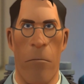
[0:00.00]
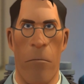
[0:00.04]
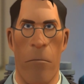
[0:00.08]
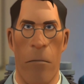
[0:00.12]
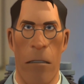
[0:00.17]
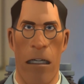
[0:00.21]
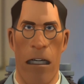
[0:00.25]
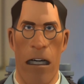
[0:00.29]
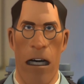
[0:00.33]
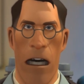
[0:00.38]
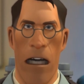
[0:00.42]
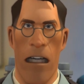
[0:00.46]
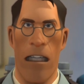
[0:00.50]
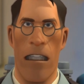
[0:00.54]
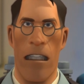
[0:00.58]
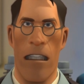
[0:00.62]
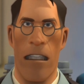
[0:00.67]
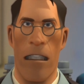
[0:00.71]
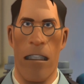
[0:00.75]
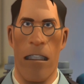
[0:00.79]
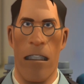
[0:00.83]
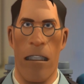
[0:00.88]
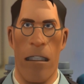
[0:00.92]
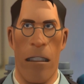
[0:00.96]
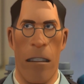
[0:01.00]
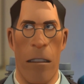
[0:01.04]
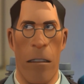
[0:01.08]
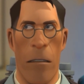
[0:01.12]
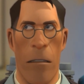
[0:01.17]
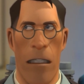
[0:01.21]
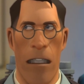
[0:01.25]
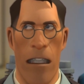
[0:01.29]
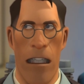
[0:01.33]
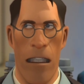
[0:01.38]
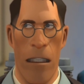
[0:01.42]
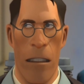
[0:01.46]
So
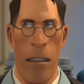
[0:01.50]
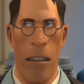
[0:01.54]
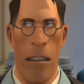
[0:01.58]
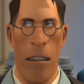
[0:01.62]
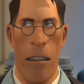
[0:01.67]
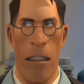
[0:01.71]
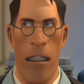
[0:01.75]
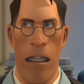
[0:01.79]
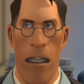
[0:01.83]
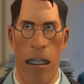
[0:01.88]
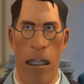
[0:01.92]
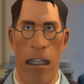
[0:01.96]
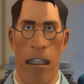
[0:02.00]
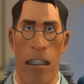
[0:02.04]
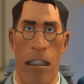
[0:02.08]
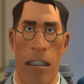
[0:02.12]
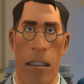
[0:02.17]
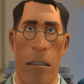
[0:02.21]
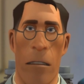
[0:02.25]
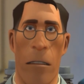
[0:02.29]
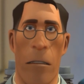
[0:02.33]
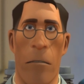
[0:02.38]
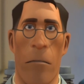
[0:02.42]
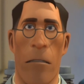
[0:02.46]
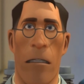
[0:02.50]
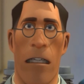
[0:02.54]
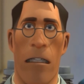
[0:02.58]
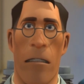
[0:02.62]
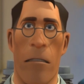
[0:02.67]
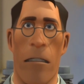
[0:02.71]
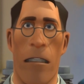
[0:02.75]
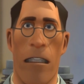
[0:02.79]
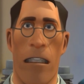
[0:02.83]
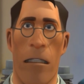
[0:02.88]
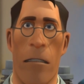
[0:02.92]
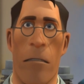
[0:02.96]
yeah, that SFM stuff
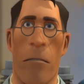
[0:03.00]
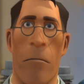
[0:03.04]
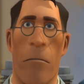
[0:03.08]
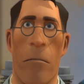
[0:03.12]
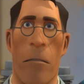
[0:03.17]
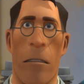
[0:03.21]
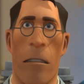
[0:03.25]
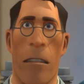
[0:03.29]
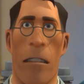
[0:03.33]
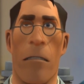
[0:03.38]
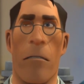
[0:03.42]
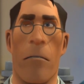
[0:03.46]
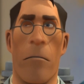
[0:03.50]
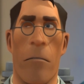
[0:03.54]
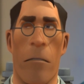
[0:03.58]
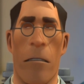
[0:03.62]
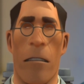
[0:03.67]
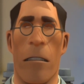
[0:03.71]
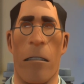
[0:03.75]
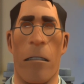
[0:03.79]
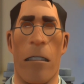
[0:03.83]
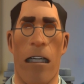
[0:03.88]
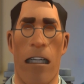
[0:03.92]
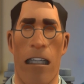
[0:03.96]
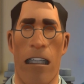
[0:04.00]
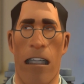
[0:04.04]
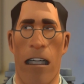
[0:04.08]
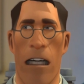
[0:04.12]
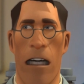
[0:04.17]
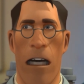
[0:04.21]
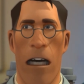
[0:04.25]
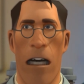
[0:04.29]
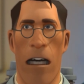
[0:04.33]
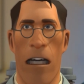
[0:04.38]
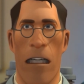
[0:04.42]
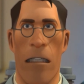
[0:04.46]
happened. It was a good
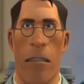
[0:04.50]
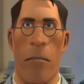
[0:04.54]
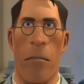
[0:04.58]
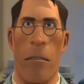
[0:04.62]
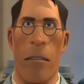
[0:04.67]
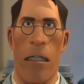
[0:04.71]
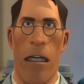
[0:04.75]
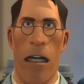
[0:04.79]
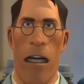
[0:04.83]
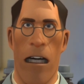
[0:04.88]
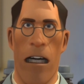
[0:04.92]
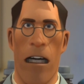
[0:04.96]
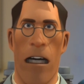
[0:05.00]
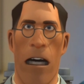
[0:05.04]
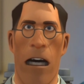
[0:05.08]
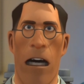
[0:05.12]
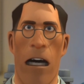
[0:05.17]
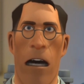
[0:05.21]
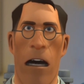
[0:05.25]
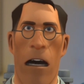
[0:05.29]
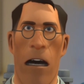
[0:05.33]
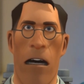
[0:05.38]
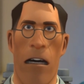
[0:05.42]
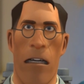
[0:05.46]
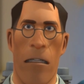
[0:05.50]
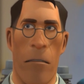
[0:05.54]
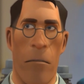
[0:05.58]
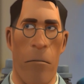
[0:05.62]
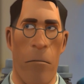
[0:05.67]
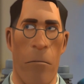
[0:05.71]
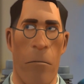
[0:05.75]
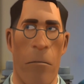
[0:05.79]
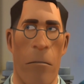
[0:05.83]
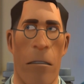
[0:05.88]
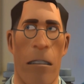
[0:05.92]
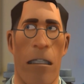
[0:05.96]
laugh.
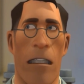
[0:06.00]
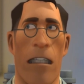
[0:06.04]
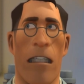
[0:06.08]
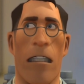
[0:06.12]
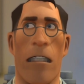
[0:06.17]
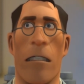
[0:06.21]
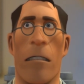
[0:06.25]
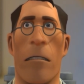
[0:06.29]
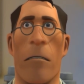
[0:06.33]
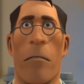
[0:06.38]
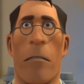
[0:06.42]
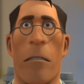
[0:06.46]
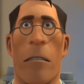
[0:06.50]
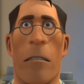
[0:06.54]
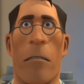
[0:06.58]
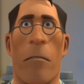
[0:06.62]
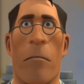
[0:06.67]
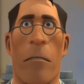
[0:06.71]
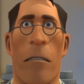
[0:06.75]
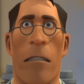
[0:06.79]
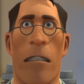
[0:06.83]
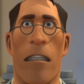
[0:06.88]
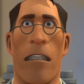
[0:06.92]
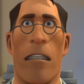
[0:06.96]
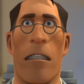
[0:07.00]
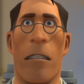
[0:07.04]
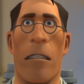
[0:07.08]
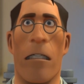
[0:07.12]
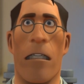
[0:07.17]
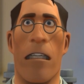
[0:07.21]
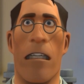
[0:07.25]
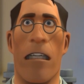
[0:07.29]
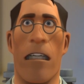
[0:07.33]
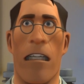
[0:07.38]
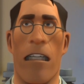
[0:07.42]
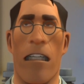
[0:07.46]
Funny story. I was actually
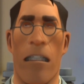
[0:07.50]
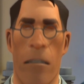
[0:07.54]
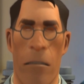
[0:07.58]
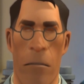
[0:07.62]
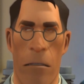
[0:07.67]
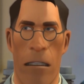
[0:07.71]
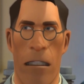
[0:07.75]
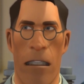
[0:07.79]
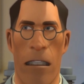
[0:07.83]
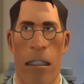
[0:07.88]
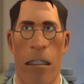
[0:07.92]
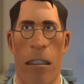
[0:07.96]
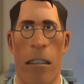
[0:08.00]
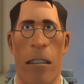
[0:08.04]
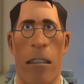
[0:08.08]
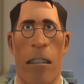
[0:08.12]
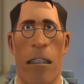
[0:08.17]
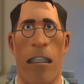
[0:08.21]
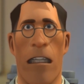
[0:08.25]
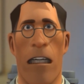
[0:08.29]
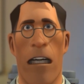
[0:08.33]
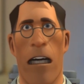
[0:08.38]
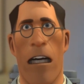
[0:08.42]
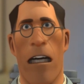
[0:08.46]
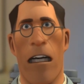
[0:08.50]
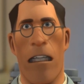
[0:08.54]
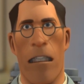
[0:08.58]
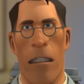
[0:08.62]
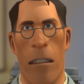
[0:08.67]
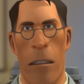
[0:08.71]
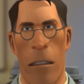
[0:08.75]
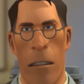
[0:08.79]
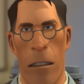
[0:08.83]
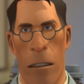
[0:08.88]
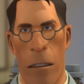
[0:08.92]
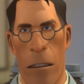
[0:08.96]
talking to Loz about this,
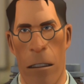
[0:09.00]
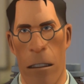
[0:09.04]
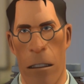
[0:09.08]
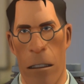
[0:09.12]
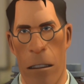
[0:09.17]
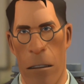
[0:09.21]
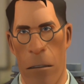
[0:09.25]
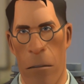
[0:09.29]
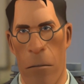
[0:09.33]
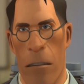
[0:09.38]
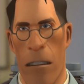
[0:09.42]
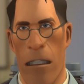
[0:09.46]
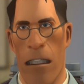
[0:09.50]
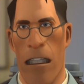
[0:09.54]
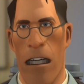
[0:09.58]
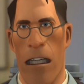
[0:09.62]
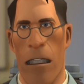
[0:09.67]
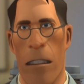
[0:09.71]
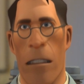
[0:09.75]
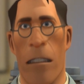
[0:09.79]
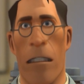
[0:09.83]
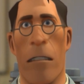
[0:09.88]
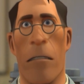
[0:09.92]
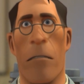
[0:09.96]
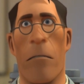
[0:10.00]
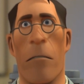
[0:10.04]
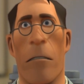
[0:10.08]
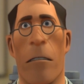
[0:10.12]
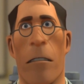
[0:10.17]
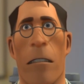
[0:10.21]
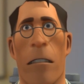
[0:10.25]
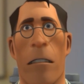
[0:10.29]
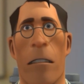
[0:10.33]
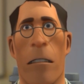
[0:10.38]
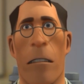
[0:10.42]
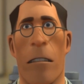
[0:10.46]
and he actually ended up talking to me and
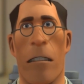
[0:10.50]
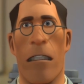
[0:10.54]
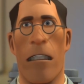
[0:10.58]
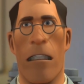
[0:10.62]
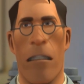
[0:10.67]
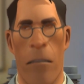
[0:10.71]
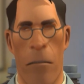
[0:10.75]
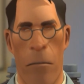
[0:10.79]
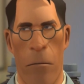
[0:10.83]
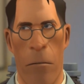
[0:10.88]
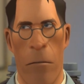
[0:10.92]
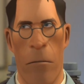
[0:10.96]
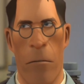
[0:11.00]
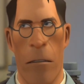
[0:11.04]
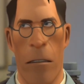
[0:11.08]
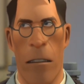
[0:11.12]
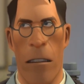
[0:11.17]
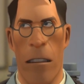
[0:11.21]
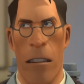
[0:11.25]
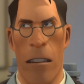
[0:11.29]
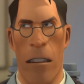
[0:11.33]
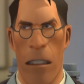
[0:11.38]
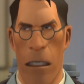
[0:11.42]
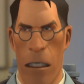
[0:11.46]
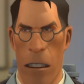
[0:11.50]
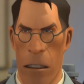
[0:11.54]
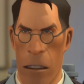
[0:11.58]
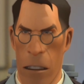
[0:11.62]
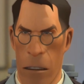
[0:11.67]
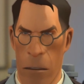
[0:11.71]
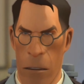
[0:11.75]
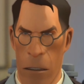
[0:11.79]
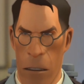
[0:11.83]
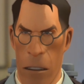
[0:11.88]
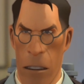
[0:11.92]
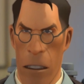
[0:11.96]
saying like, Drew,
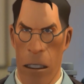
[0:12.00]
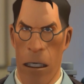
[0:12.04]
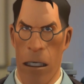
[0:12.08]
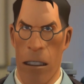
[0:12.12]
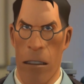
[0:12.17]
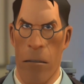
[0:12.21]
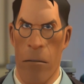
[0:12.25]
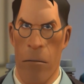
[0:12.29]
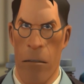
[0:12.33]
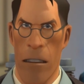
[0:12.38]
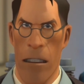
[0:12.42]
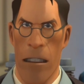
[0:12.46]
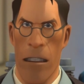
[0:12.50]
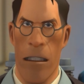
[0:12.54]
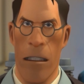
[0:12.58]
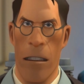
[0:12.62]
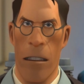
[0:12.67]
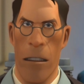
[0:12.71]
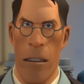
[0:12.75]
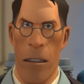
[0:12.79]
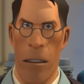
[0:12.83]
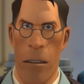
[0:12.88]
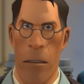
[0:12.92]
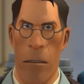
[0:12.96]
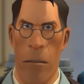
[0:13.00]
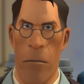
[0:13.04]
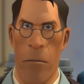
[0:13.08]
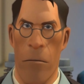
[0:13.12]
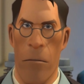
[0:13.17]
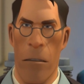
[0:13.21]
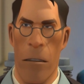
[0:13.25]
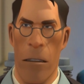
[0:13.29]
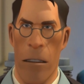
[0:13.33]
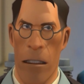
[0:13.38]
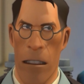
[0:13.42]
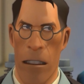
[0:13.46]
this is your idea, and
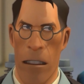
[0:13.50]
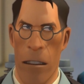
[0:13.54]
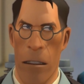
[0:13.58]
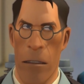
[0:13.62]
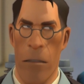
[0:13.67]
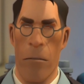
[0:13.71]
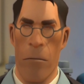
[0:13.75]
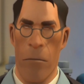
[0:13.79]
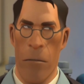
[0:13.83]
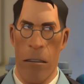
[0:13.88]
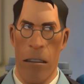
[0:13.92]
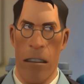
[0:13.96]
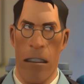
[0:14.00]
I didn't